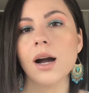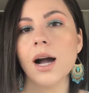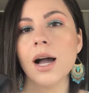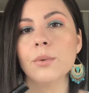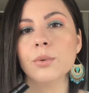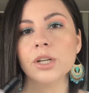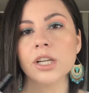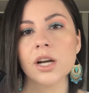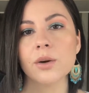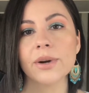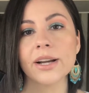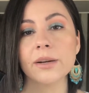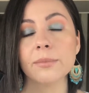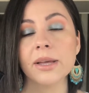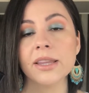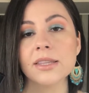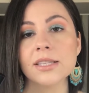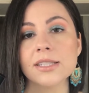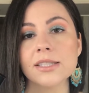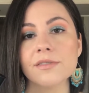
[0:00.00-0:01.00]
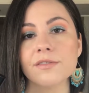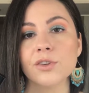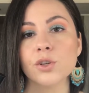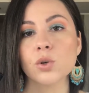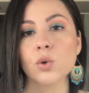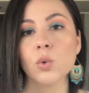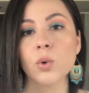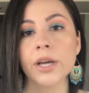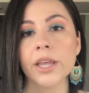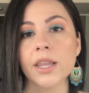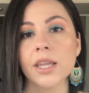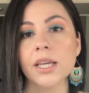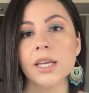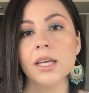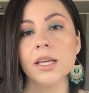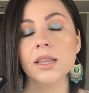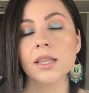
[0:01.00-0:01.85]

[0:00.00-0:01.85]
I would not recommend this if you're oily,